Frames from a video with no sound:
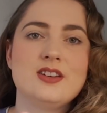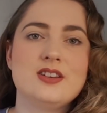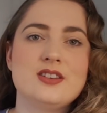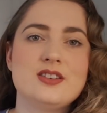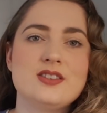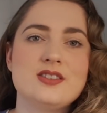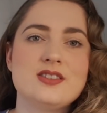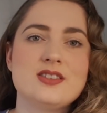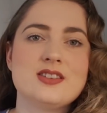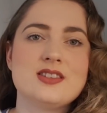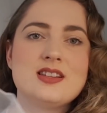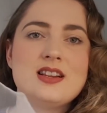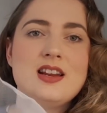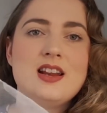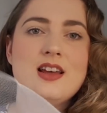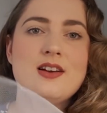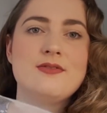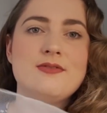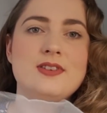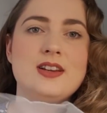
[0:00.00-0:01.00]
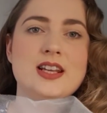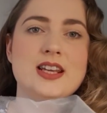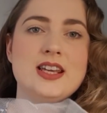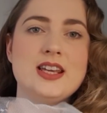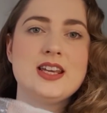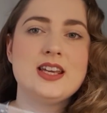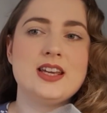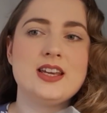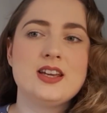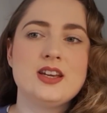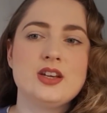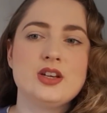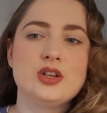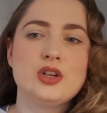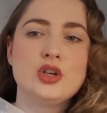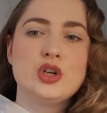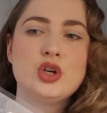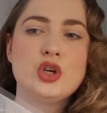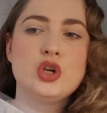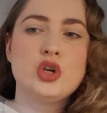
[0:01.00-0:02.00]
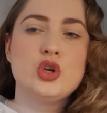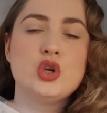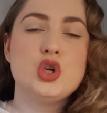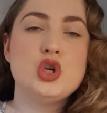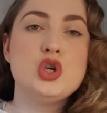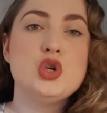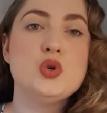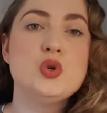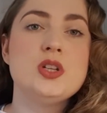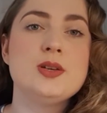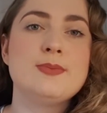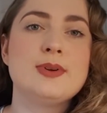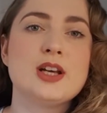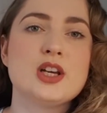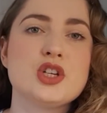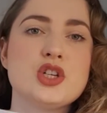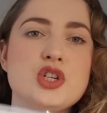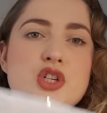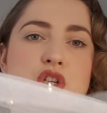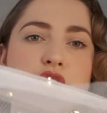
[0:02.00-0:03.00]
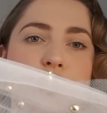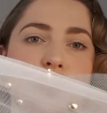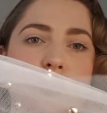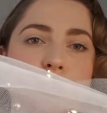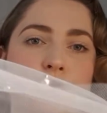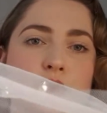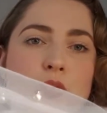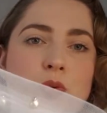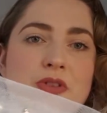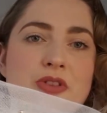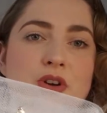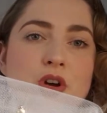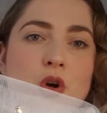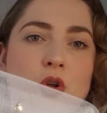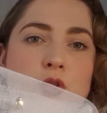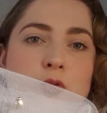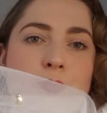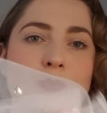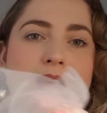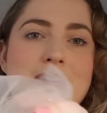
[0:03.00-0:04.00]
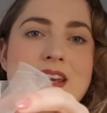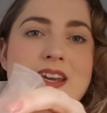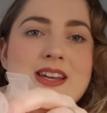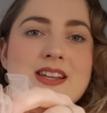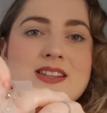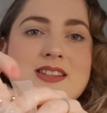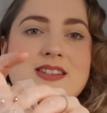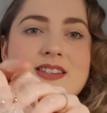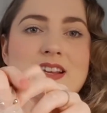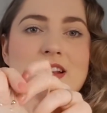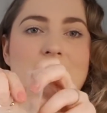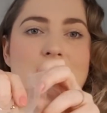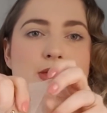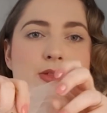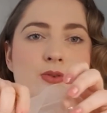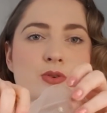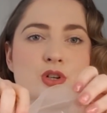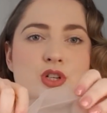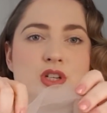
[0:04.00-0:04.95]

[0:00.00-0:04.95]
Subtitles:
just this lovely nudie blush tulle with gold beads, and I thought